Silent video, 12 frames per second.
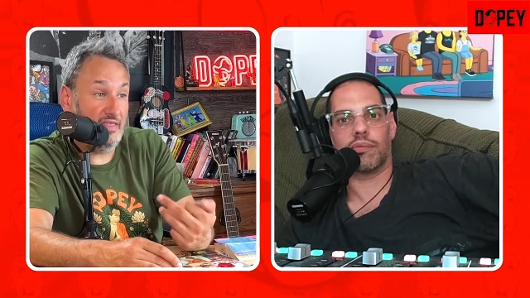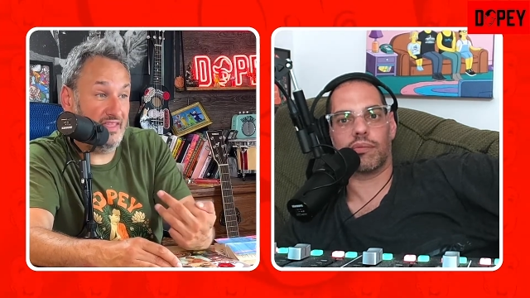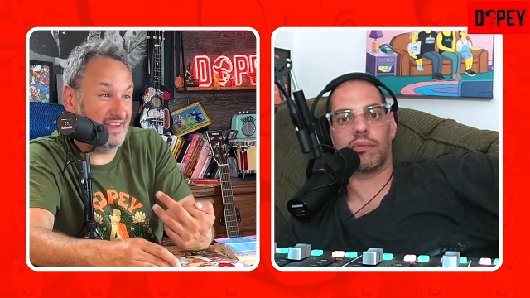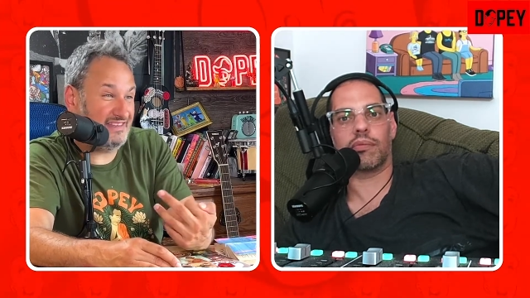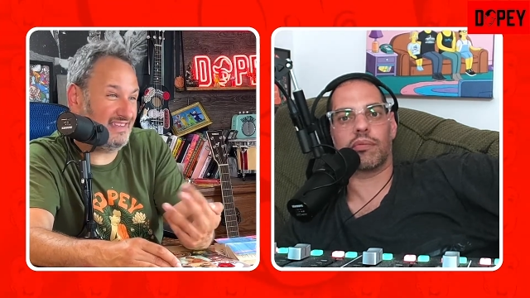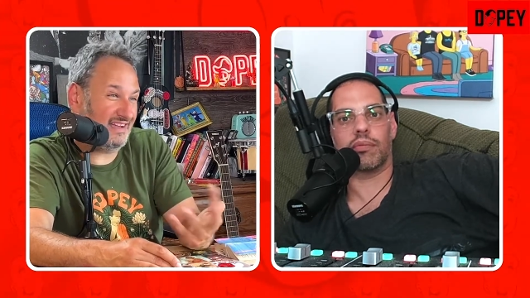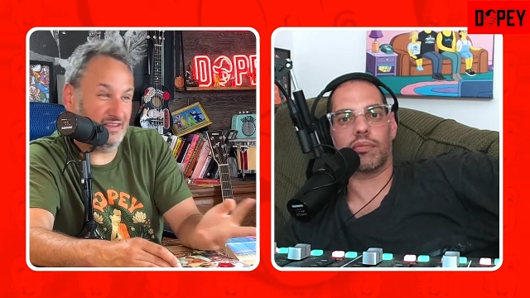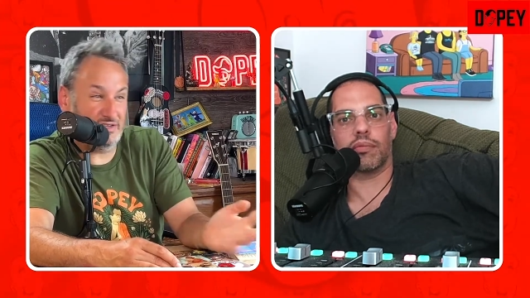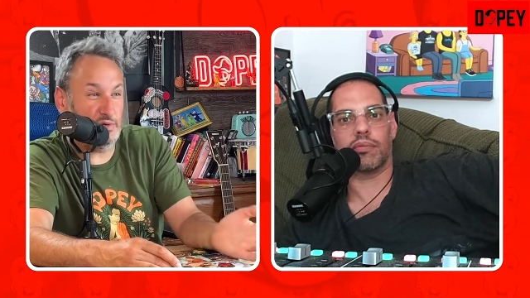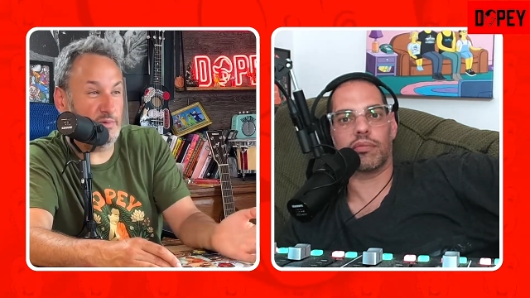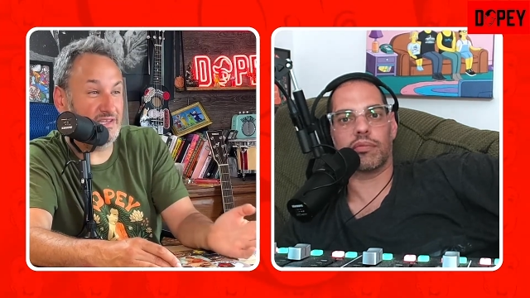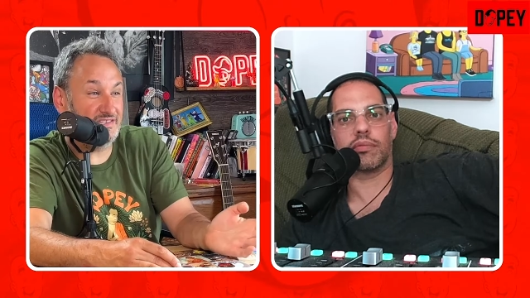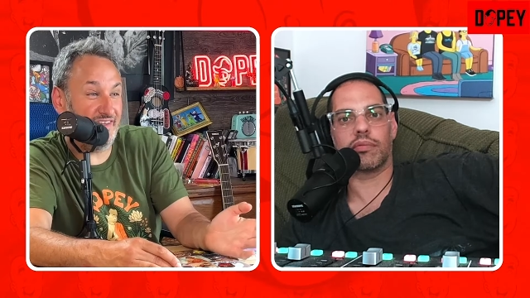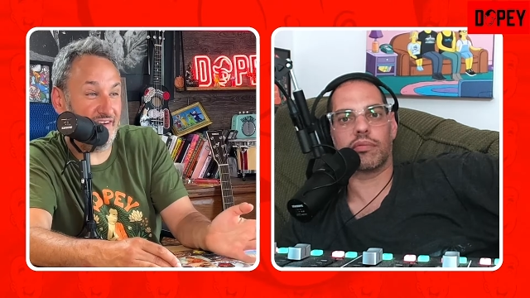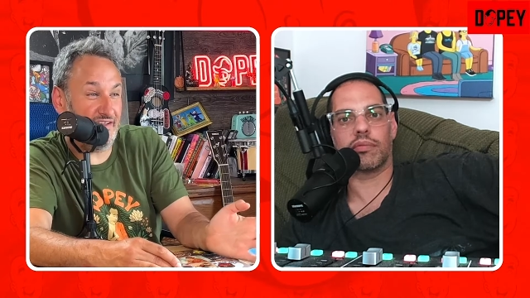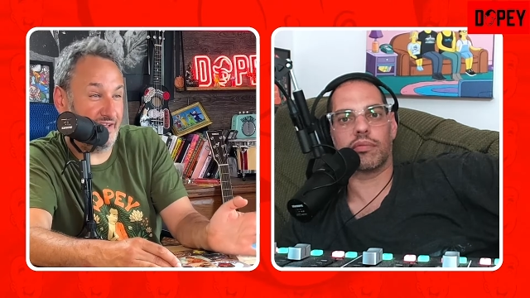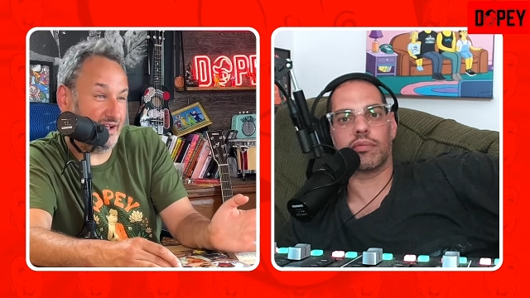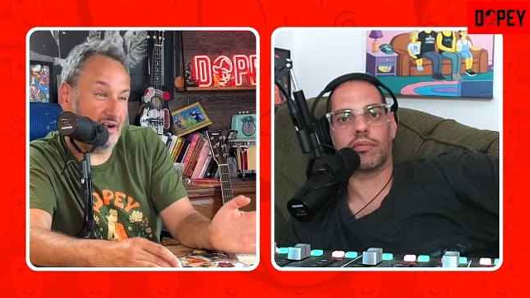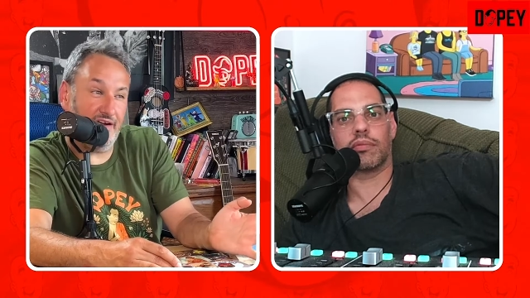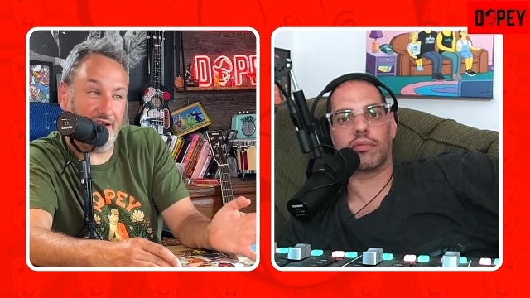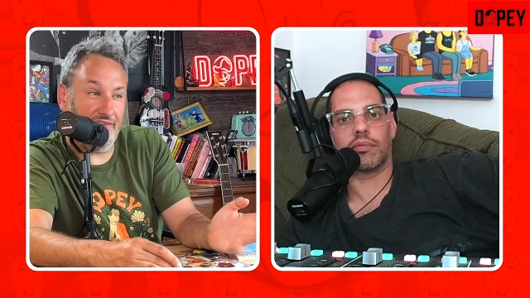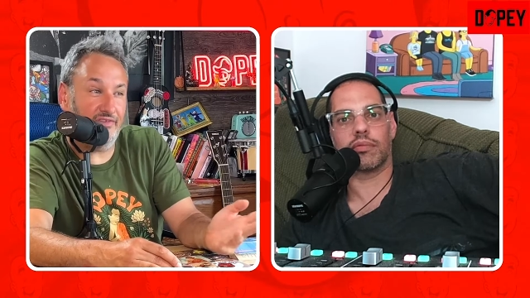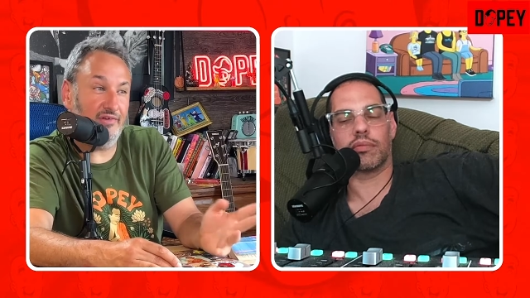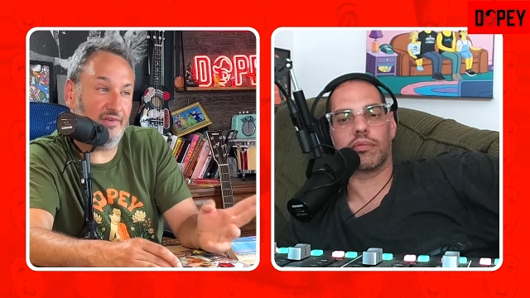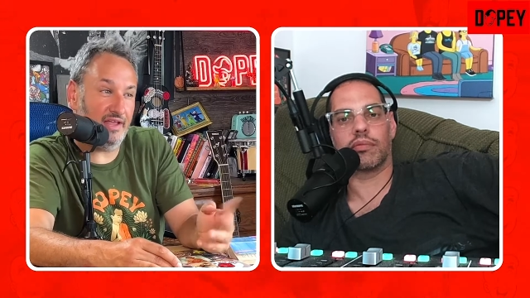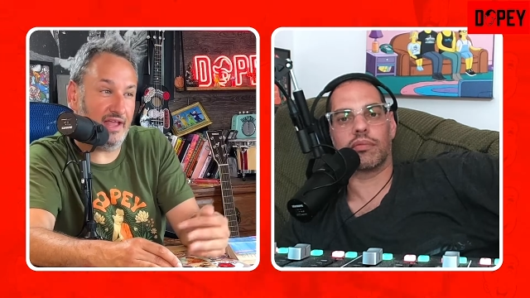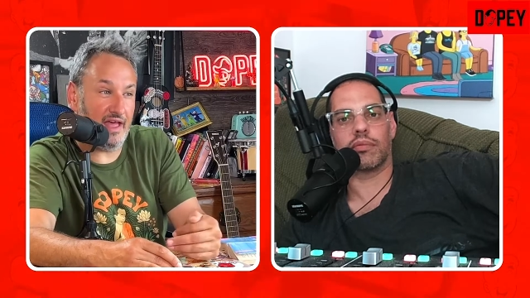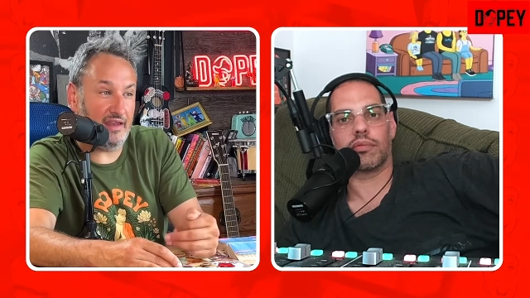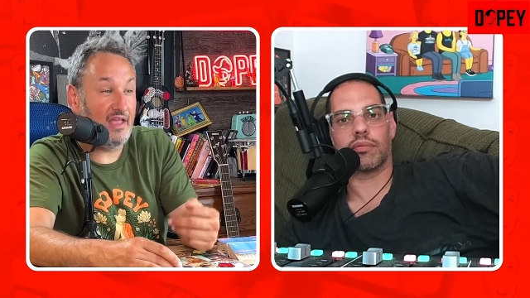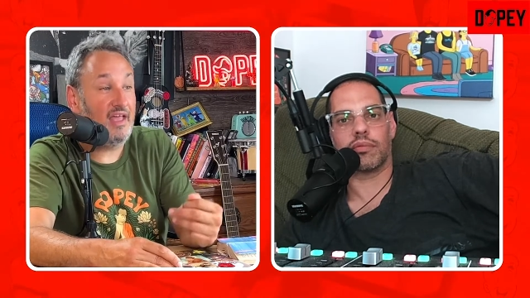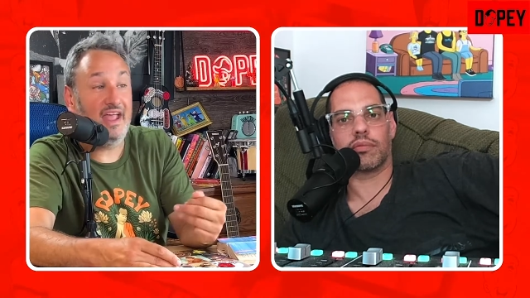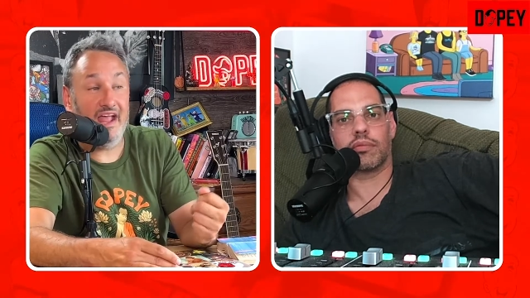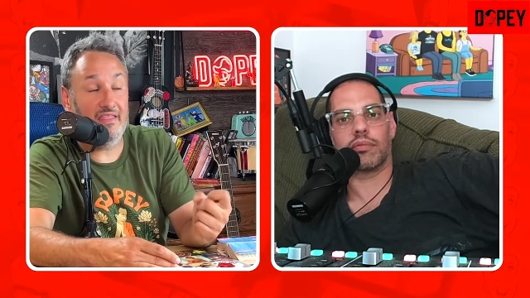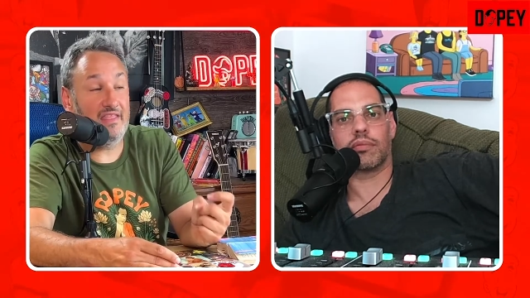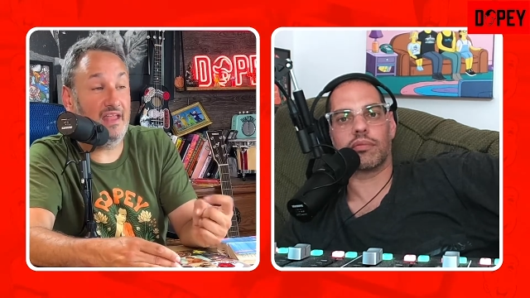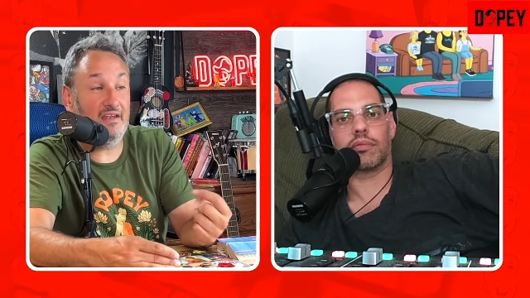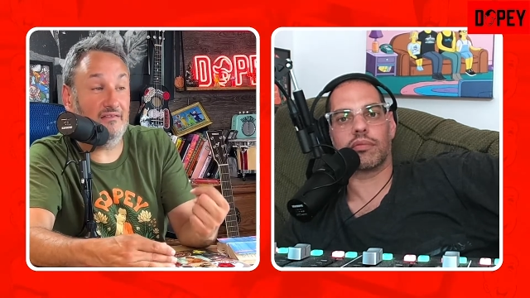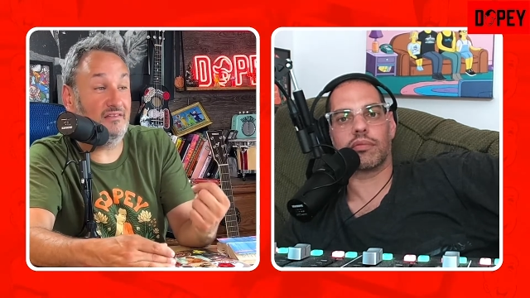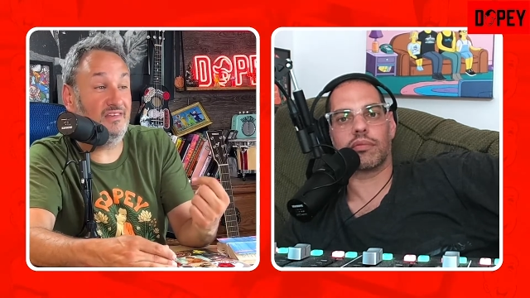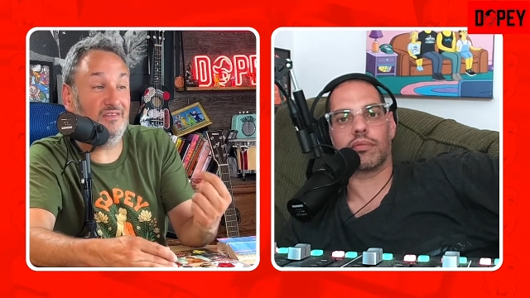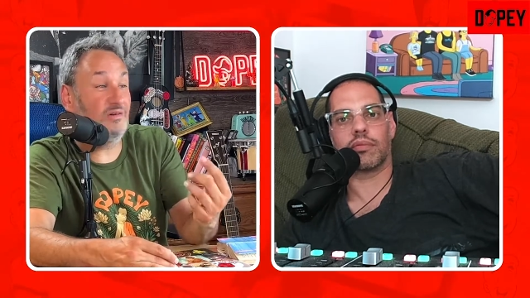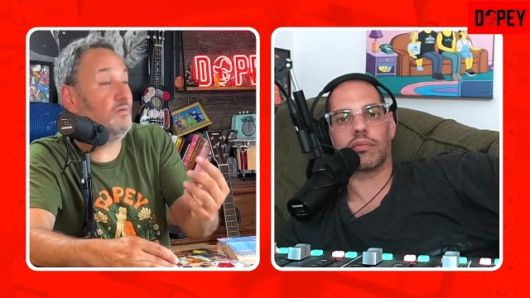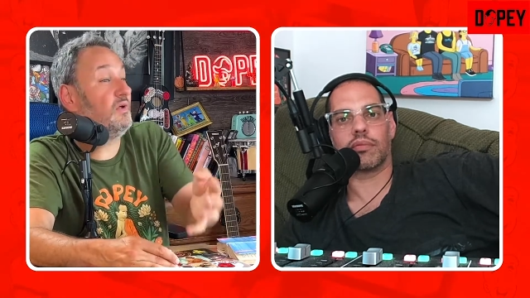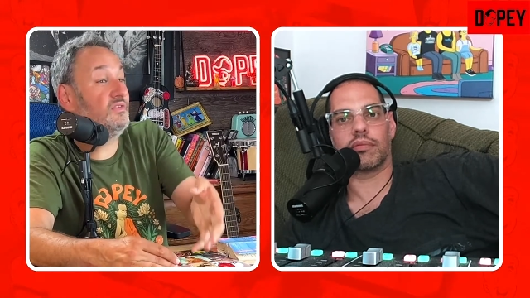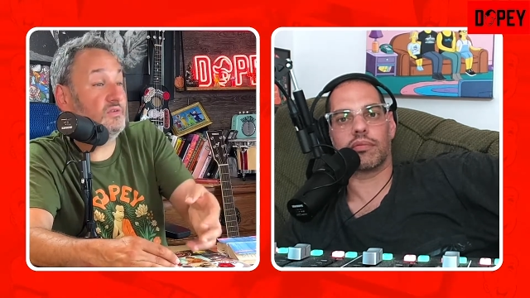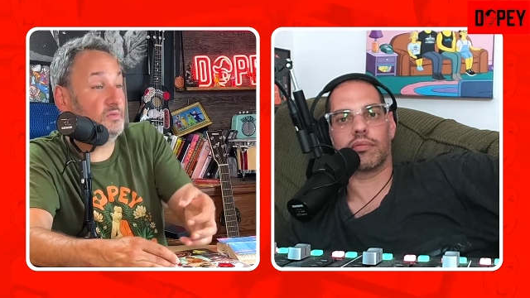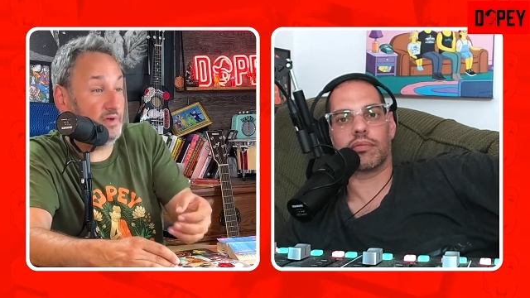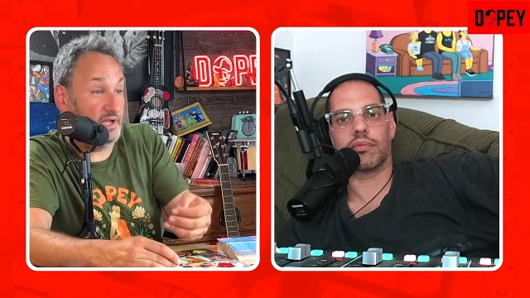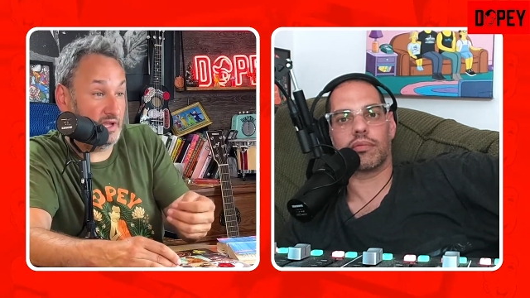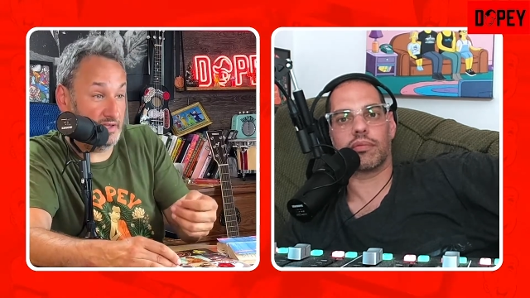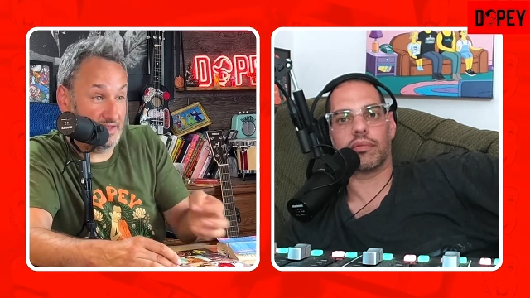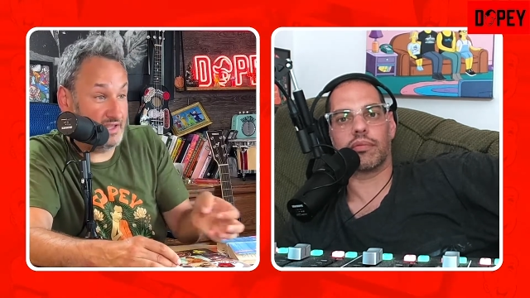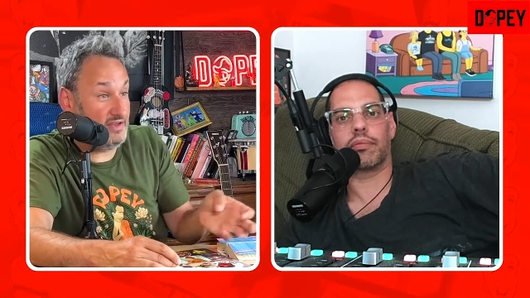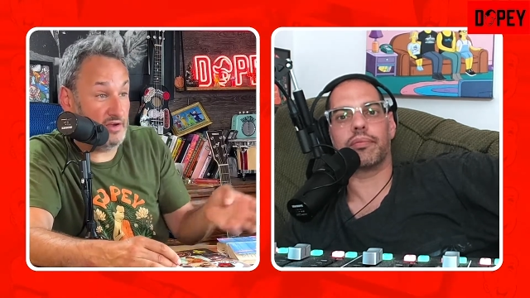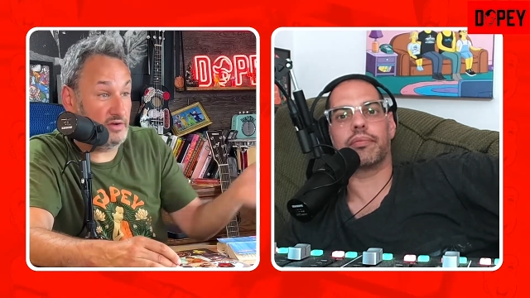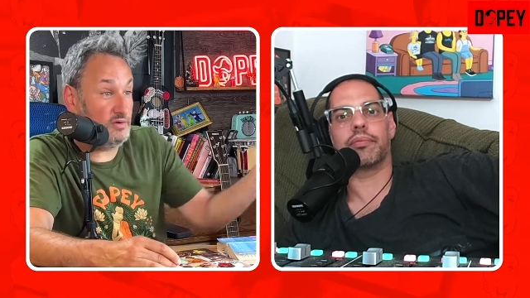Speaker 1: Then it's mm-hmm. like two weeks later, you're like, all right, I'll do it again. And then you do it once a week. And then